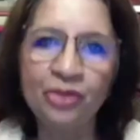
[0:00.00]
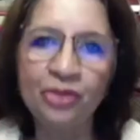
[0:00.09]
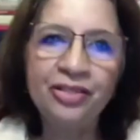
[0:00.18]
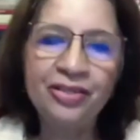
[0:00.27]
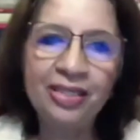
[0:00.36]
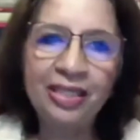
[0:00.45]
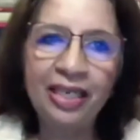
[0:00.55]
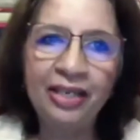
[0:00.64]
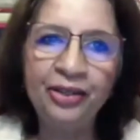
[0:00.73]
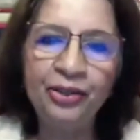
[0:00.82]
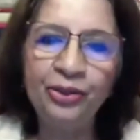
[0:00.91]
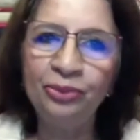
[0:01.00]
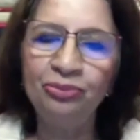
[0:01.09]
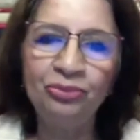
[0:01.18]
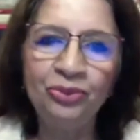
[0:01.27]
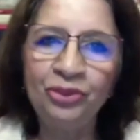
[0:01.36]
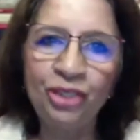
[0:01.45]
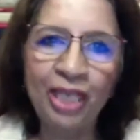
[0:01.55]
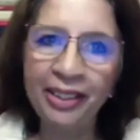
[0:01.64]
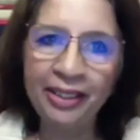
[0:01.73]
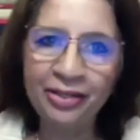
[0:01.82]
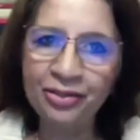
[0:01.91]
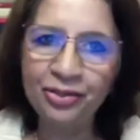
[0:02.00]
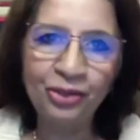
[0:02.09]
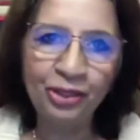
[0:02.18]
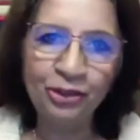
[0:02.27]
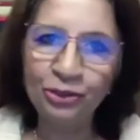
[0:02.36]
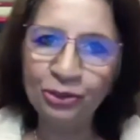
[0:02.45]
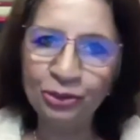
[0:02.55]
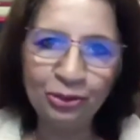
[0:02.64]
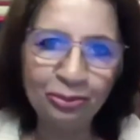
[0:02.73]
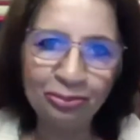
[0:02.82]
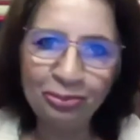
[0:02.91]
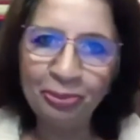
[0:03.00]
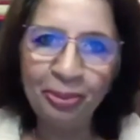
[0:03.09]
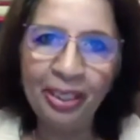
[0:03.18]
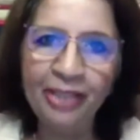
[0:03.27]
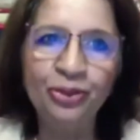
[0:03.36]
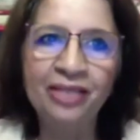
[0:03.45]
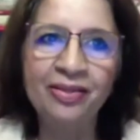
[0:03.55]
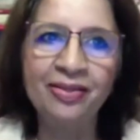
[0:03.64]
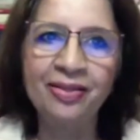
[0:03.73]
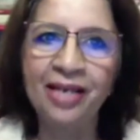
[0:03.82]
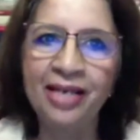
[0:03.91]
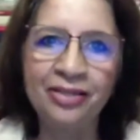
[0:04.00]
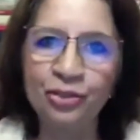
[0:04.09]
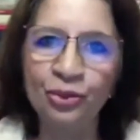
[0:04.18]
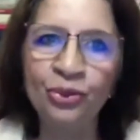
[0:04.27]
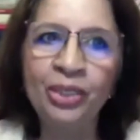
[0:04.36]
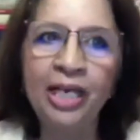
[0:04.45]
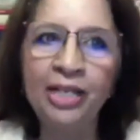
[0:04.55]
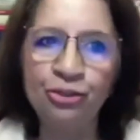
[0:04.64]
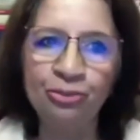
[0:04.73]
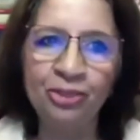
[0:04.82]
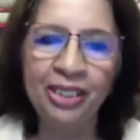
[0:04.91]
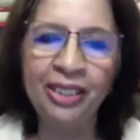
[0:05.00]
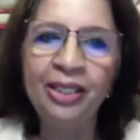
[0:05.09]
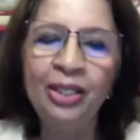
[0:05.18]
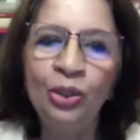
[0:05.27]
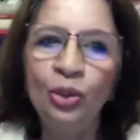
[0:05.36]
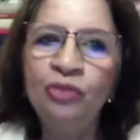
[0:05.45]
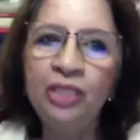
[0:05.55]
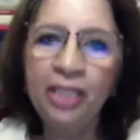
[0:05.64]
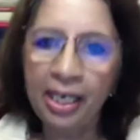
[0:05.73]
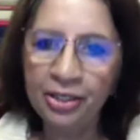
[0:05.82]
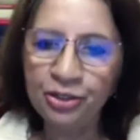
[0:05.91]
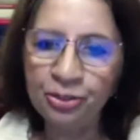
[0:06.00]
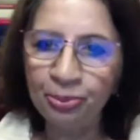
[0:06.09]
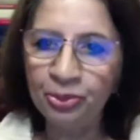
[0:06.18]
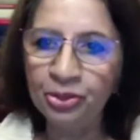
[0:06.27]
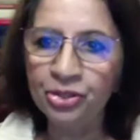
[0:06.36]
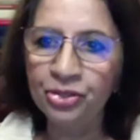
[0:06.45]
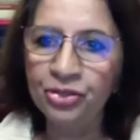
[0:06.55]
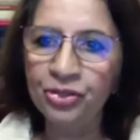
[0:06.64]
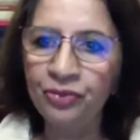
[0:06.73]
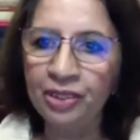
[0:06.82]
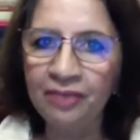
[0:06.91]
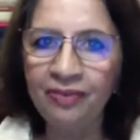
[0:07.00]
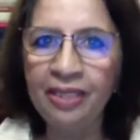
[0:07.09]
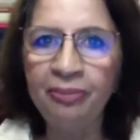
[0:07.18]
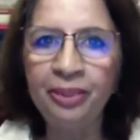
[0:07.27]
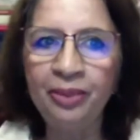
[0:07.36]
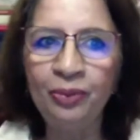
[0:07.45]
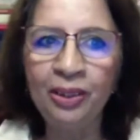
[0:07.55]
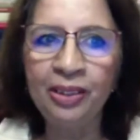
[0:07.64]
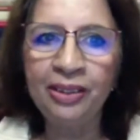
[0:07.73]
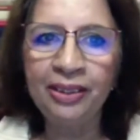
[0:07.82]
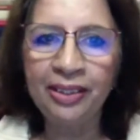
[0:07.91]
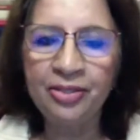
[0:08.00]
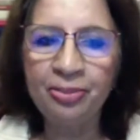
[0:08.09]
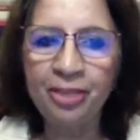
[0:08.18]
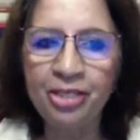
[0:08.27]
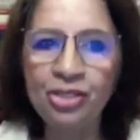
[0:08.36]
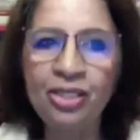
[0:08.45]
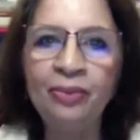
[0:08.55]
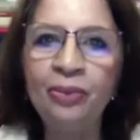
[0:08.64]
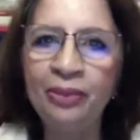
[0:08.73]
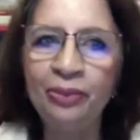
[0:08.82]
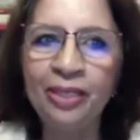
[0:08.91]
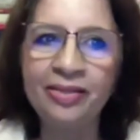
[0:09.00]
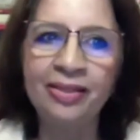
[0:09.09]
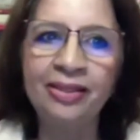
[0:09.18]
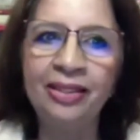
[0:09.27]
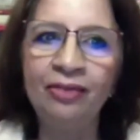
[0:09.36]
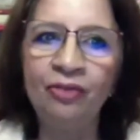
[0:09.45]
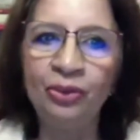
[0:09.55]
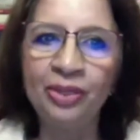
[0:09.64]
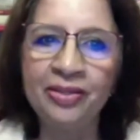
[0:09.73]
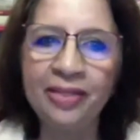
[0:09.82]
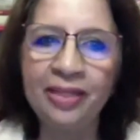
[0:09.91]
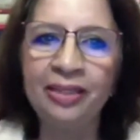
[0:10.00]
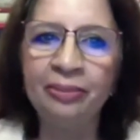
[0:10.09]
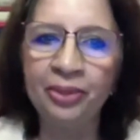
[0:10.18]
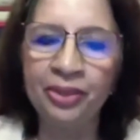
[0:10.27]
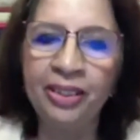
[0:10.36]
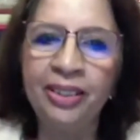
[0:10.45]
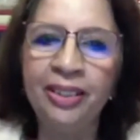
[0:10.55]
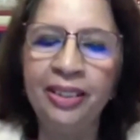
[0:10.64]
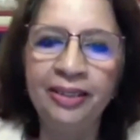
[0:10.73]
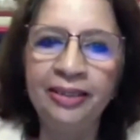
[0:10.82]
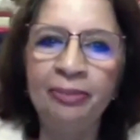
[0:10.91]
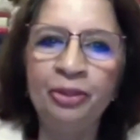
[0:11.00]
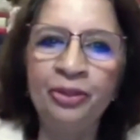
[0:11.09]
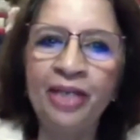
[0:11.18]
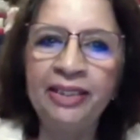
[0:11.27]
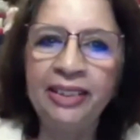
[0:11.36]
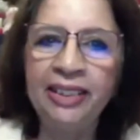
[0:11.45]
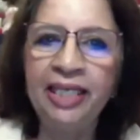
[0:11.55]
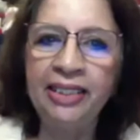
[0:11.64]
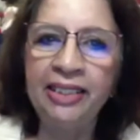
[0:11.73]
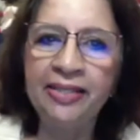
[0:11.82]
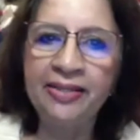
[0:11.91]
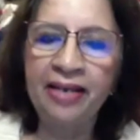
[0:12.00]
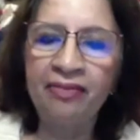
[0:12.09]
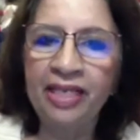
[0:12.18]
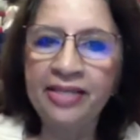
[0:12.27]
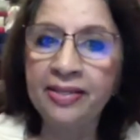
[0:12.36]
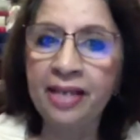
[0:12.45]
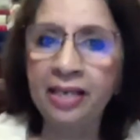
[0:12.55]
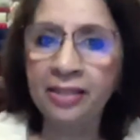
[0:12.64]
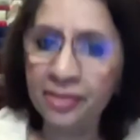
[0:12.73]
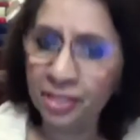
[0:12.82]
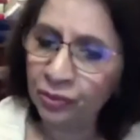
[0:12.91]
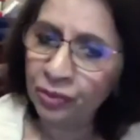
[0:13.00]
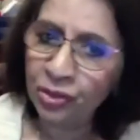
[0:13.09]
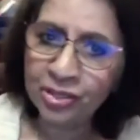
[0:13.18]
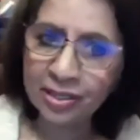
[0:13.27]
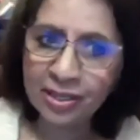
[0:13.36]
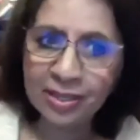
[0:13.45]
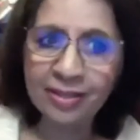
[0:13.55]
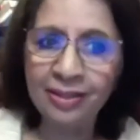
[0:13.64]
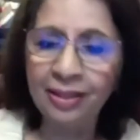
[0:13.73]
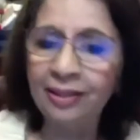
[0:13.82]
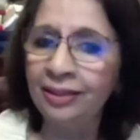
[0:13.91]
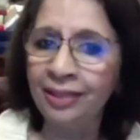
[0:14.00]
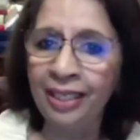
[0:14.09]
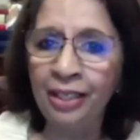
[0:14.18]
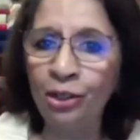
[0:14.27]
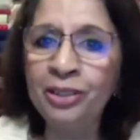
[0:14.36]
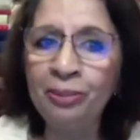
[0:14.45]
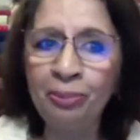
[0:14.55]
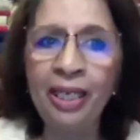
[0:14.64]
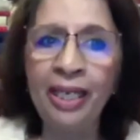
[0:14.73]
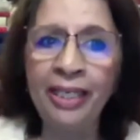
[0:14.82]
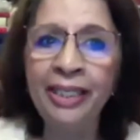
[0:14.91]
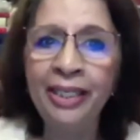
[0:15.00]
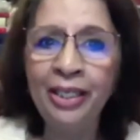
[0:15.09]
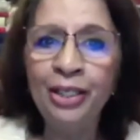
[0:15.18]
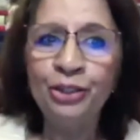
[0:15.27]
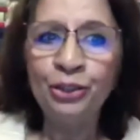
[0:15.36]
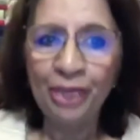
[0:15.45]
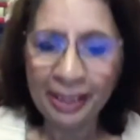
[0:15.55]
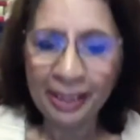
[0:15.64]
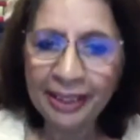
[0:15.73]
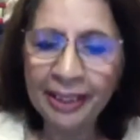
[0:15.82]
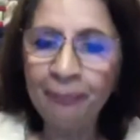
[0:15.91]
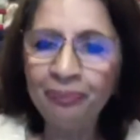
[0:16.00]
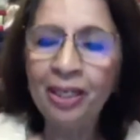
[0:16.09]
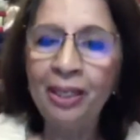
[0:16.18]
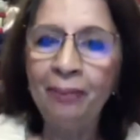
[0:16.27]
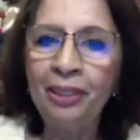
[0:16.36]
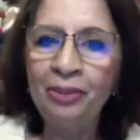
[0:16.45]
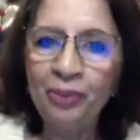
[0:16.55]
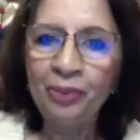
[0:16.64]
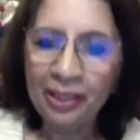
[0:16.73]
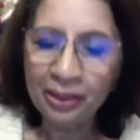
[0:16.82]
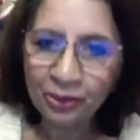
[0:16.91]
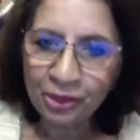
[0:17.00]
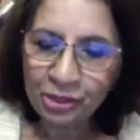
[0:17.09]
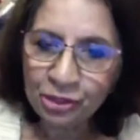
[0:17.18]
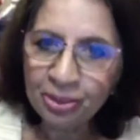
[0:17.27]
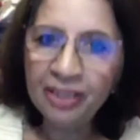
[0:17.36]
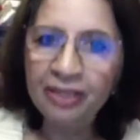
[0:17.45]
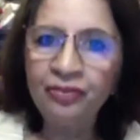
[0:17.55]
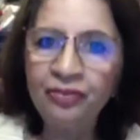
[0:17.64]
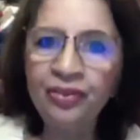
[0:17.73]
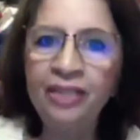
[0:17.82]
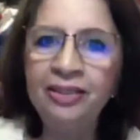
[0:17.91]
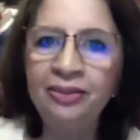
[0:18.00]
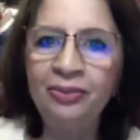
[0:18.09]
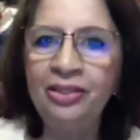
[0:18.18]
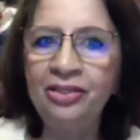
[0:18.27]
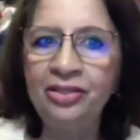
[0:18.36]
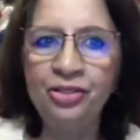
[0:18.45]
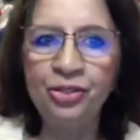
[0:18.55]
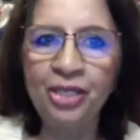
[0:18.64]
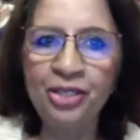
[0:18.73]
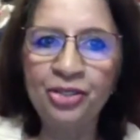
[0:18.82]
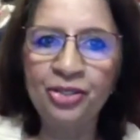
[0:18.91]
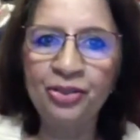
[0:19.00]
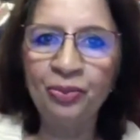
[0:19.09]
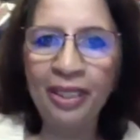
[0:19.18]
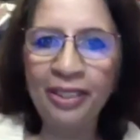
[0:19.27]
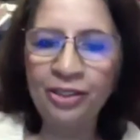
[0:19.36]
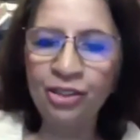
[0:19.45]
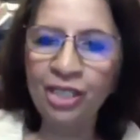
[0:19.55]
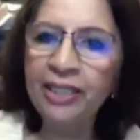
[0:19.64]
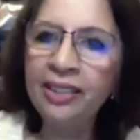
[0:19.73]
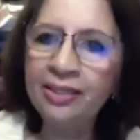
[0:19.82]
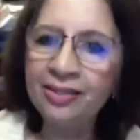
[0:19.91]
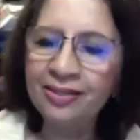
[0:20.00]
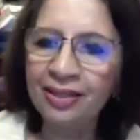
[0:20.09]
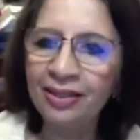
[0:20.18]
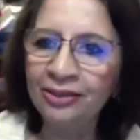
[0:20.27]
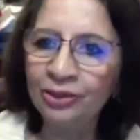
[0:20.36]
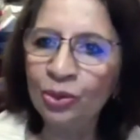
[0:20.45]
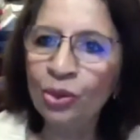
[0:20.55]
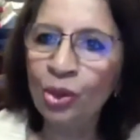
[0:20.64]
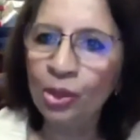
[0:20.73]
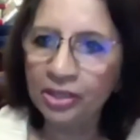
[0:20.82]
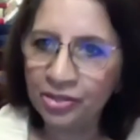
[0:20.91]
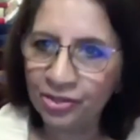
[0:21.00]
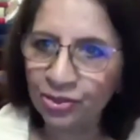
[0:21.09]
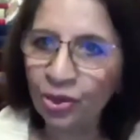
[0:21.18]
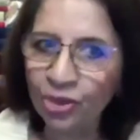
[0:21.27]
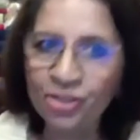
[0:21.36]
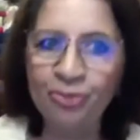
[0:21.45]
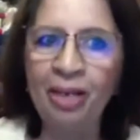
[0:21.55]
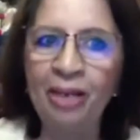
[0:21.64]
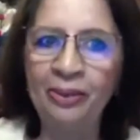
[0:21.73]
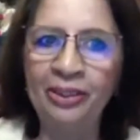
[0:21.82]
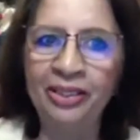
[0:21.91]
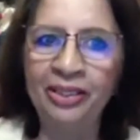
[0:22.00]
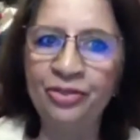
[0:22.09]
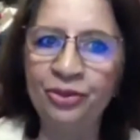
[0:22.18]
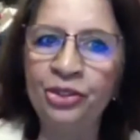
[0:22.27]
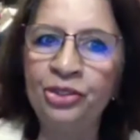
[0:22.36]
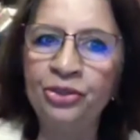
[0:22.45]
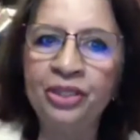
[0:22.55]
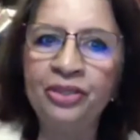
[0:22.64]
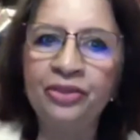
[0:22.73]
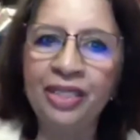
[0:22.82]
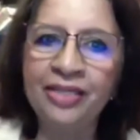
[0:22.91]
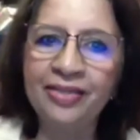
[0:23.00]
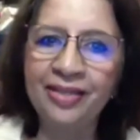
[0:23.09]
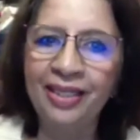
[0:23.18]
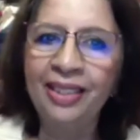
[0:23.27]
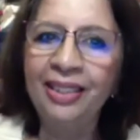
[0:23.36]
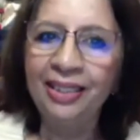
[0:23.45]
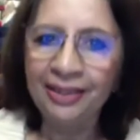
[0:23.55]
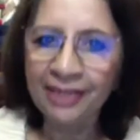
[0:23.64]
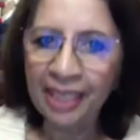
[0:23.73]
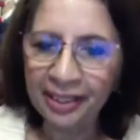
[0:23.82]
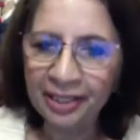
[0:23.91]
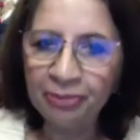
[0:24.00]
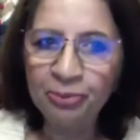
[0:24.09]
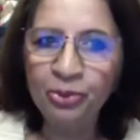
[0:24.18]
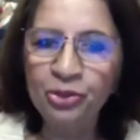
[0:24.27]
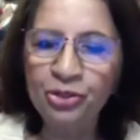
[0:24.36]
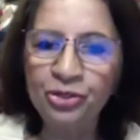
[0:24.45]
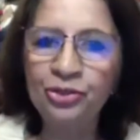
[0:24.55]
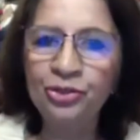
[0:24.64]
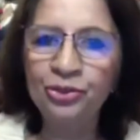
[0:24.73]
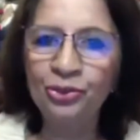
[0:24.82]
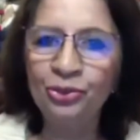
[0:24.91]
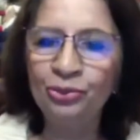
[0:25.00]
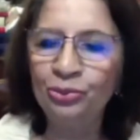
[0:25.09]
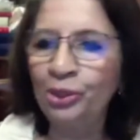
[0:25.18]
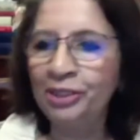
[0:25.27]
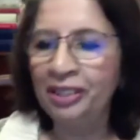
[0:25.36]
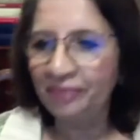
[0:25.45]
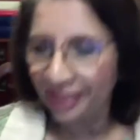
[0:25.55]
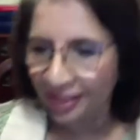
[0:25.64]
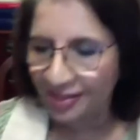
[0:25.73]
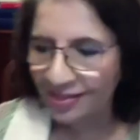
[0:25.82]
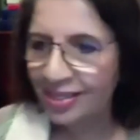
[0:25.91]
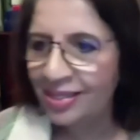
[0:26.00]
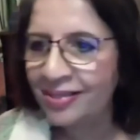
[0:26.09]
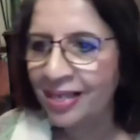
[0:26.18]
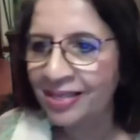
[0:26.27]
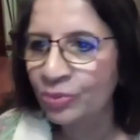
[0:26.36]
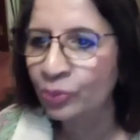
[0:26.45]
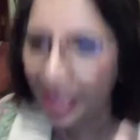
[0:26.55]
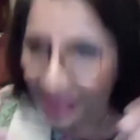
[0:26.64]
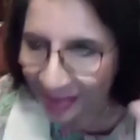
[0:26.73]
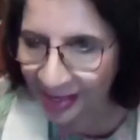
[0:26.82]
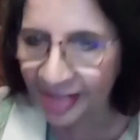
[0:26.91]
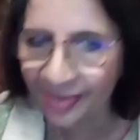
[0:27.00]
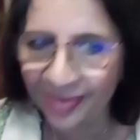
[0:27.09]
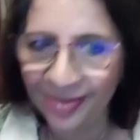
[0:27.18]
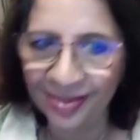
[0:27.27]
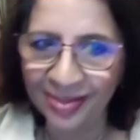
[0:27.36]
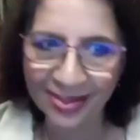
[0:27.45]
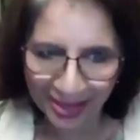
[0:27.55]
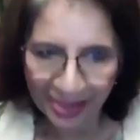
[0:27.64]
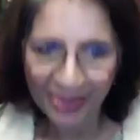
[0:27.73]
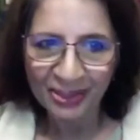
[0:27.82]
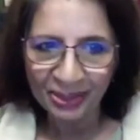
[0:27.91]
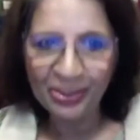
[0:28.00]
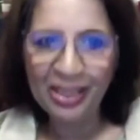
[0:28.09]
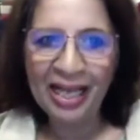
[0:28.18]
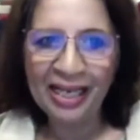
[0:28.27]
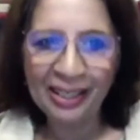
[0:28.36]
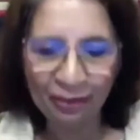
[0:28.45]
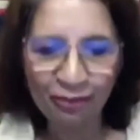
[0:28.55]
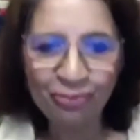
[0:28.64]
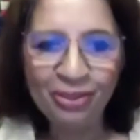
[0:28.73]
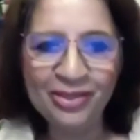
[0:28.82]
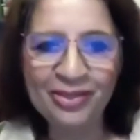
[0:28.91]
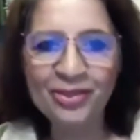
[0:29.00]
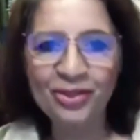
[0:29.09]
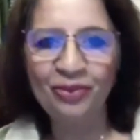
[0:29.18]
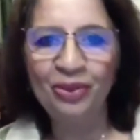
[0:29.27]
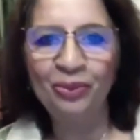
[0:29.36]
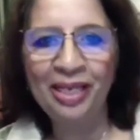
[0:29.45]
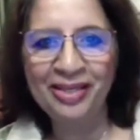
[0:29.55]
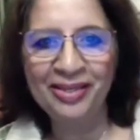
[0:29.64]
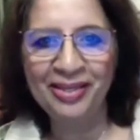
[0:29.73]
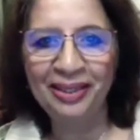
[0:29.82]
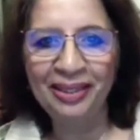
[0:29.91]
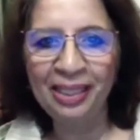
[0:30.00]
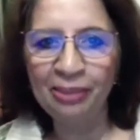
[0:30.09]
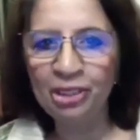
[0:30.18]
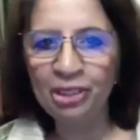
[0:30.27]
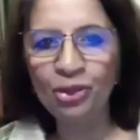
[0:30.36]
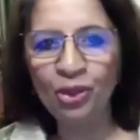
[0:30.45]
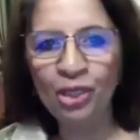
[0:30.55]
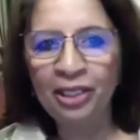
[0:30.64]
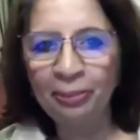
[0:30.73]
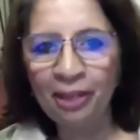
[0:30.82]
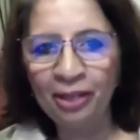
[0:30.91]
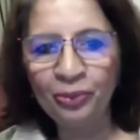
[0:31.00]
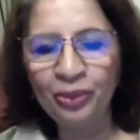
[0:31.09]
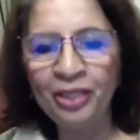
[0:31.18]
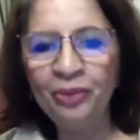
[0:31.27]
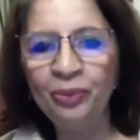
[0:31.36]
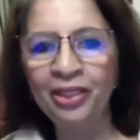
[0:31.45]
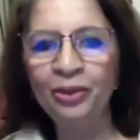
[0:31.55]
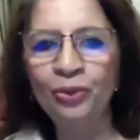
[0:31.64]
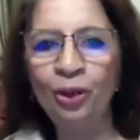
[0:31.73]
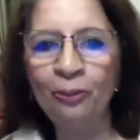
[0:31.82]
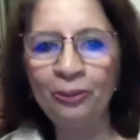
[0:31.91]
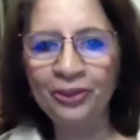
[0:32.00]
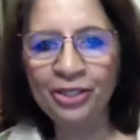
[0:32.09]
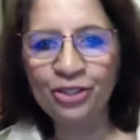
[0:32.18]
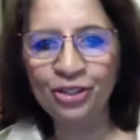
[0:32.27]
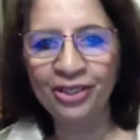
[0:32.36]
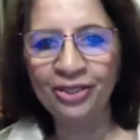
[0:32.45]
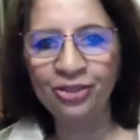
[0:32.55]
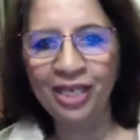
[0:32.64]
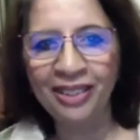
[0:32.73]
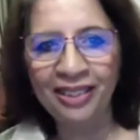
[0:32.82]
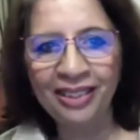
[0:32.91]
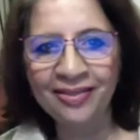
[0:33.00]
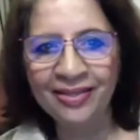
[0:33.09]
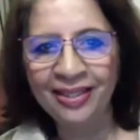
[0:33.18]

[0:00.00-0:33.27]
a scenario, China is going to prepare to exercise its own hegemony over large portions of the developing world, especially where Western influence and liberal democratic ideas have less currency. Of course, this cannot apply to India. But we are going to be confronted with a situation where China's so-called discourse power is going to increase in direct proportion to whatever it sees as Westlessness, the lack of presence of the West. And they'll be talking about win-win cooperation, the Chinese,